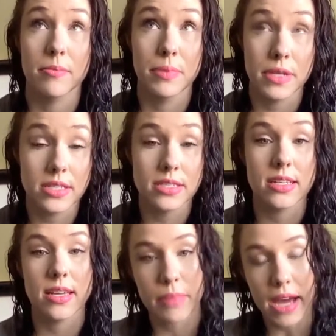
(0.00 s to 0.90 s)
build
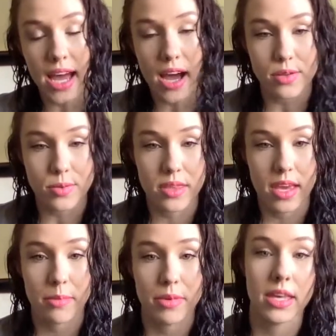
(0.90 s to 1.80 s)
and buy a house with
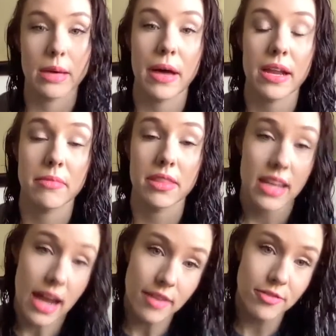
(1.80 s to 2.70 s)
KB about a month
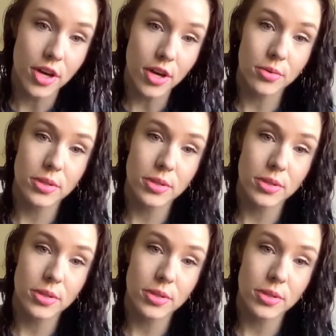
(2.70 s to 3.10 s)
and a half ago.